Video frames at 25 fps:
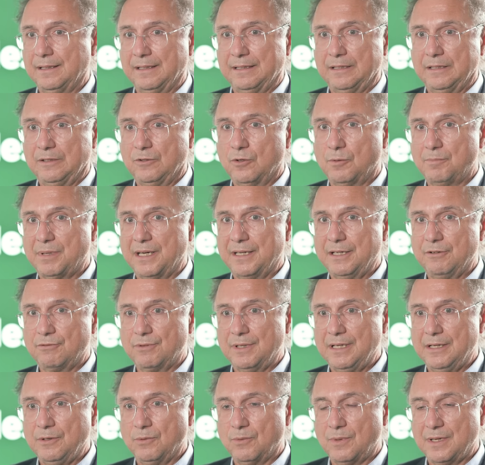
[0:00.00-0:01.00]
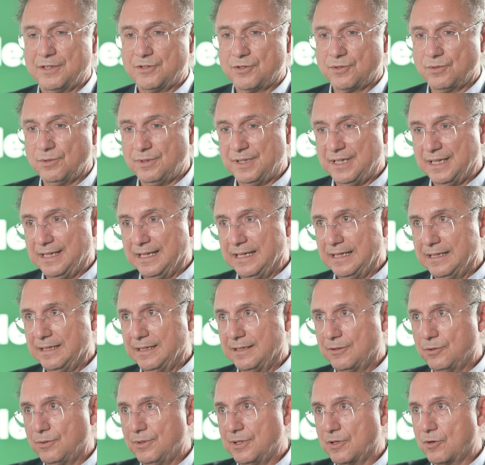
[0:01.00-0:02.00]
nobody really wants to dig
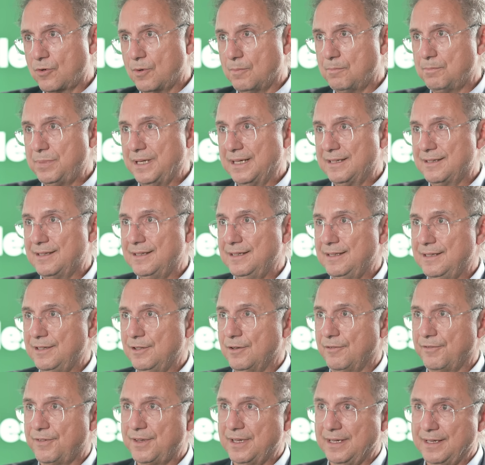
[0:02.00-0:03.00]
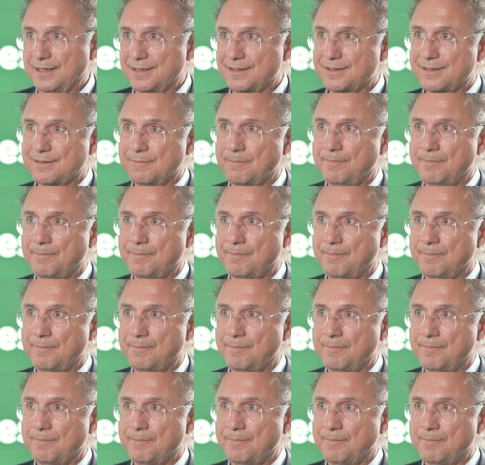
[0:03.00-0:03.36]
into the complexity of things.